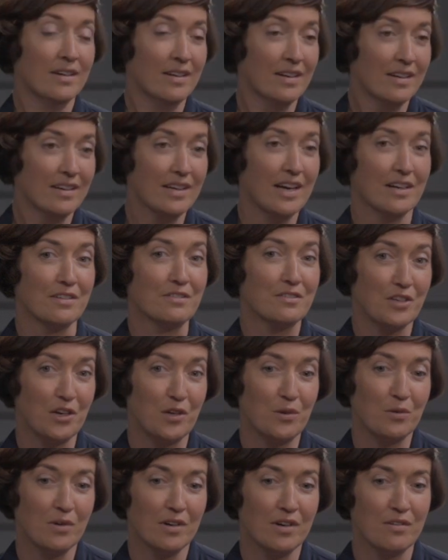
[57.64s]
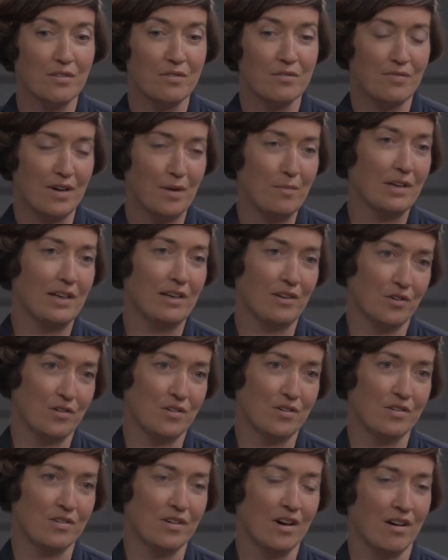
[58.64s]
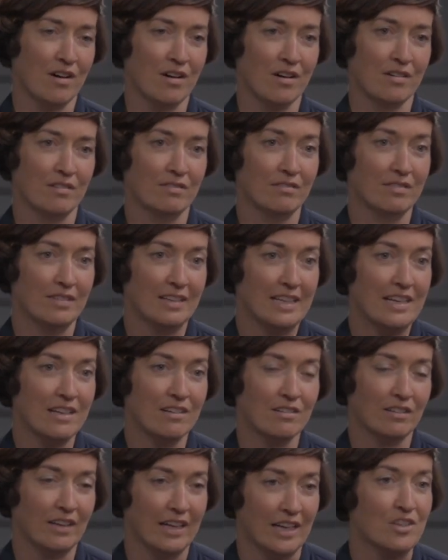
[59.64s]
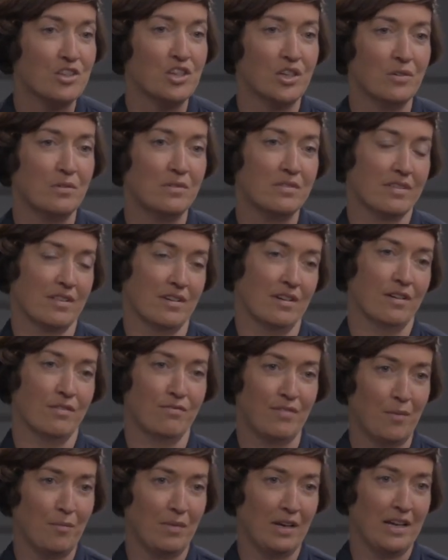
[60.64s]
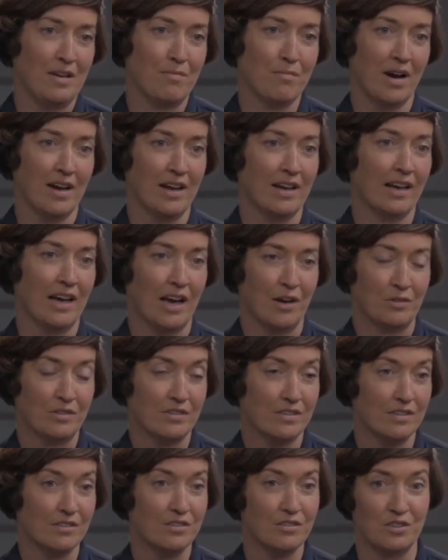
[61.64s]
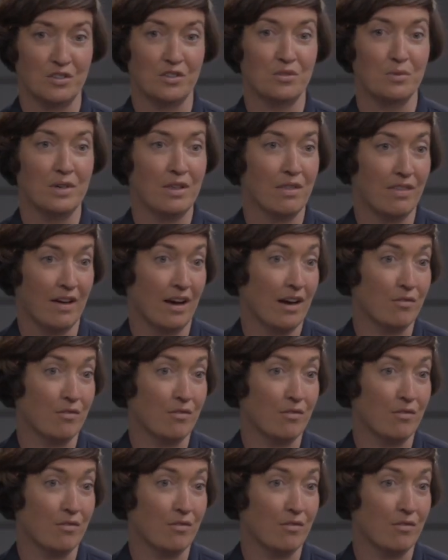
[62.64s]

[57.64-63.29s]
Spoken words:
Yeah, so family law are legal issues that a family might encounter to do with their